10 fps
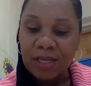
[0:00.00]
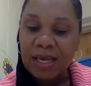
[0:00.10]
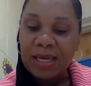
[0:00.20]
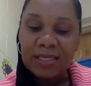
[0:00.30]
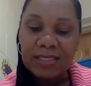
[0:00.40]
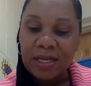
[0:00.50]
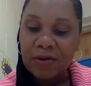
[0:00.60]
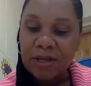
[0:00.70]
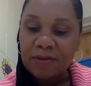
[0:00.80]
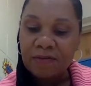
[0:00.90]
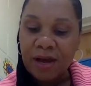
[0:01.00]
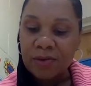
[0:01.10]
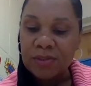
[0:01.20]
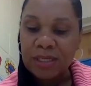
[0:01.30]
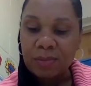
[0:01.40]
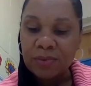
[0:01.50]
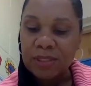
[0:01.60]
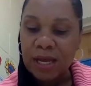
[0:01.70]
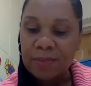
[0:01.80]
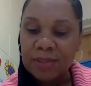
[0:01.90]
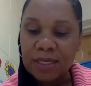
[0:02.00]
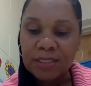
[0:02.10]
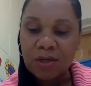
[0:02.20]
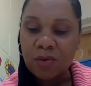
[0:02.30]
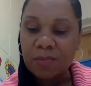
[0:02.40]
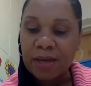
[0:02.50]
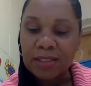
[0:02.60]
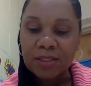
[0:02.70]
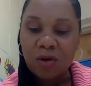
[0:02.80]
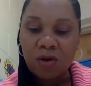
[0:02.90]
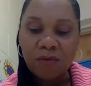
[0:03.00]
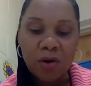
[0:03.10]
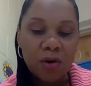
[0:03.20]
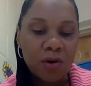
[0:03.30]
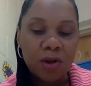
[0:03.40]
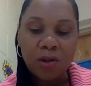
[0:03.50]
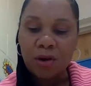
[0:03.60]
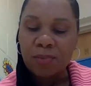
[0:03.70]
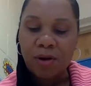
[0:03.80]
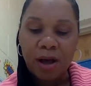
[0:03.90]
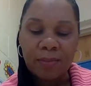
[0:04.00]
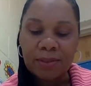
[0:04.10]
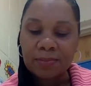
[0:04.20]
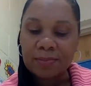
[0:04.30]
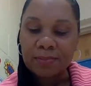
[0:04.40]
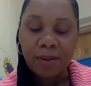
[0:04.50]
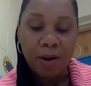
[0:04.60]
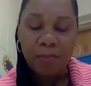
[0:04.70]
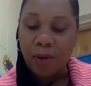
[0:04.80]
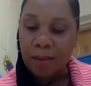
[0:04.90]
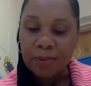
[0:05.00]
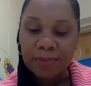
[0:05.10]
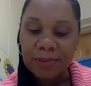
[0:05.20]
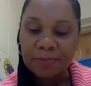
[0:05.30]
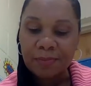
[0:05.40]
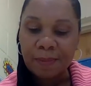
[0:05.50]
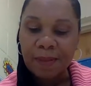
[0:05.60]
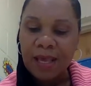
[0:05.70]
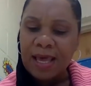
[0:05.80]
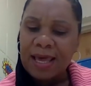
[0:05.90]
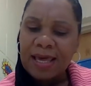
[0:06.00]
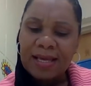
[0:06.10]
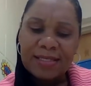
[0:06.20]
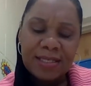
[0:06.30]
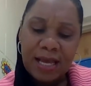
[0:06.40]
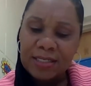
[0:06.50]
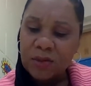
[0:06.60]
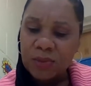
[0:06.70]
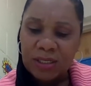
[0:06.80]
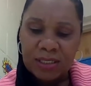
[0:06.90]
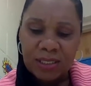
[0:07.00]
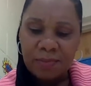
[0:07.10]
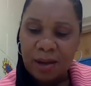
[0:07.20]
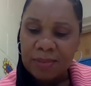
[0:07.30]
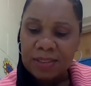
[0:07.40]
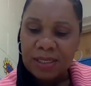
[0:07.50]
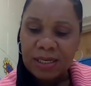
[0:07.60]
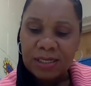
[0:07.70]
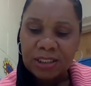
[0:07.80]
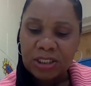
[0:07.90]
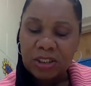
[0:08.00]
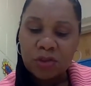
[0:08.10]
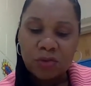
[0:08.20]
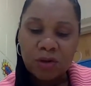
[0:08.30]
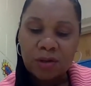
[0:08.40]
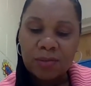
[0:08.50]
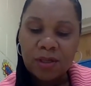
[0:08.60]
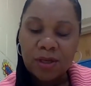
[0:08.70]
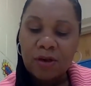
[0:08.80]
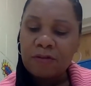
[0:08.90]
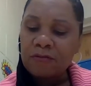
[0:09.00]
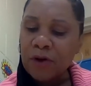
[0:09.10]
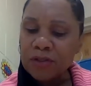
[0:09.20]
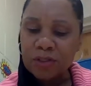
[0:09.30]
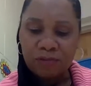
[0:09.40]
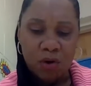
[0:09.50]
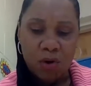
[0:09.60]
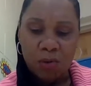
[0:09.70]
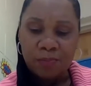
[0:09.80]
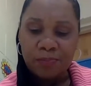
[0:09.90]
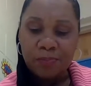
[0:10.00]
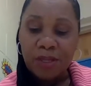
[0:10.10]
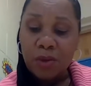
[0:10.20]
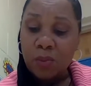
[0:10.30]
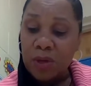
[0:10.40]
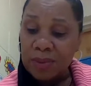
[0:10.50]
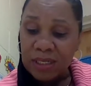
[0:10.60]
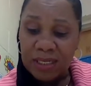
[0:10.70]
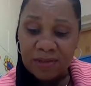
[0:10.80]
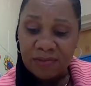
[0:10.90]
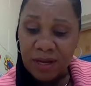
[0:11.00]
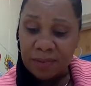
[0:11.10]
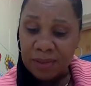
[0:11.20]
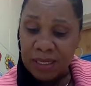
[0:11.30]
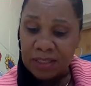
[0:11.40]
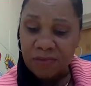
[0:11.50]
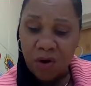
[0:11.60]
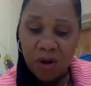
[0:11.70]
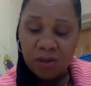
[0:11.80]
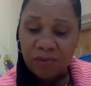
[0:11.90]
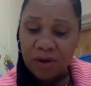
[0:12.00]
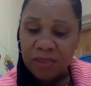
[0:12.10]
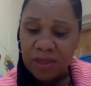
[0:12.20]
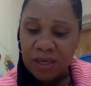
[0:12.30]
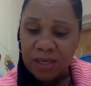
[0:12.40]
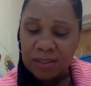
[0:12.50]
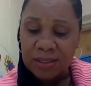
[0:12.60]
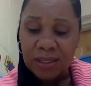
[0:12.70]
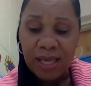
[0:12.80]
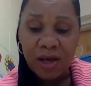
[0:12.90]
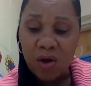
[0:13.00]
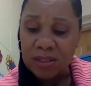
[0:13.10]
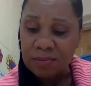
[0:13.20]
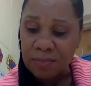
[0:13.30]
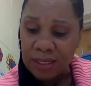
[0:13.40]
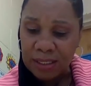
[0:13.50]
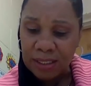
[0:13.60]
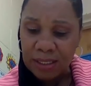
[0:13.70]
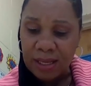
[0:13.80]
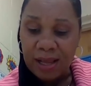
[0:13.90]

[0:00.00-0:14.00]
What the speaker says: He stared at the vinyl tabletops as though it might solve all our problems. It's not so easy, Mama said as she scrubbed. First of all, we would need to find a place for all of our things. That costs money.